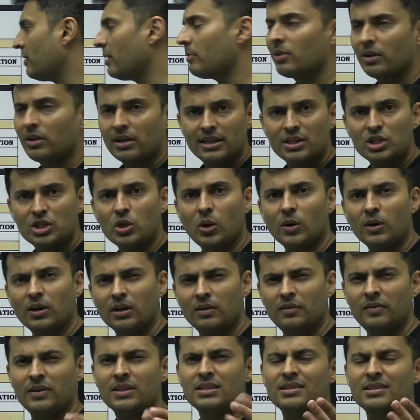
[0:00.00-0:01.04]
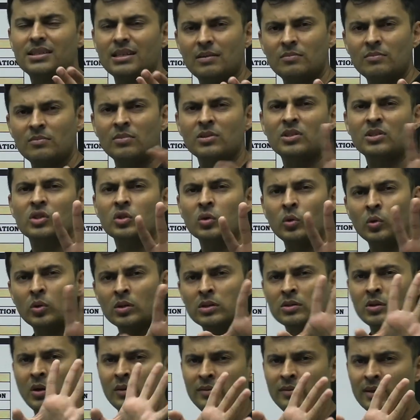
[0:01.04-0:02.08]
February, geography, some
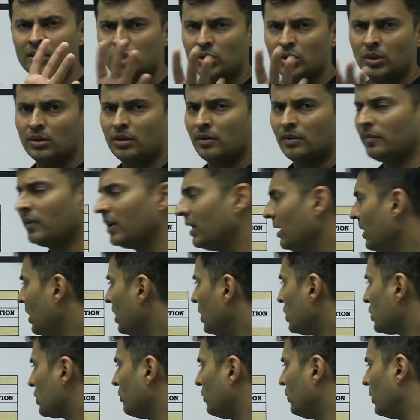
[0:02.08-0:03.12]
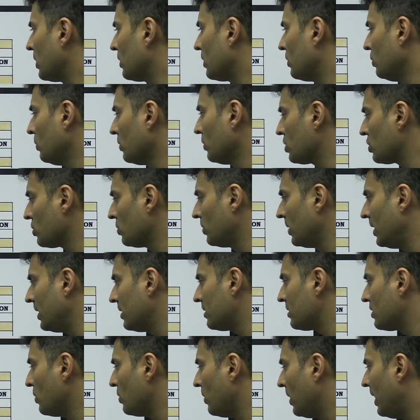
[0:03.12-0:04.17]
schools offer geography. So for those
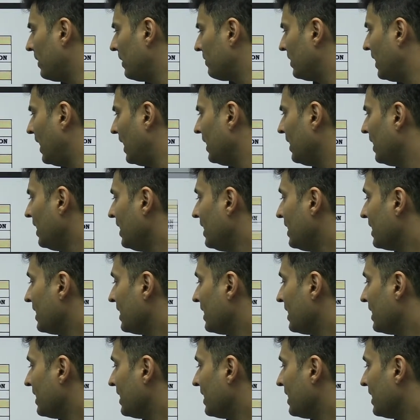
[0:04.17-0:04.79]
students, you have that.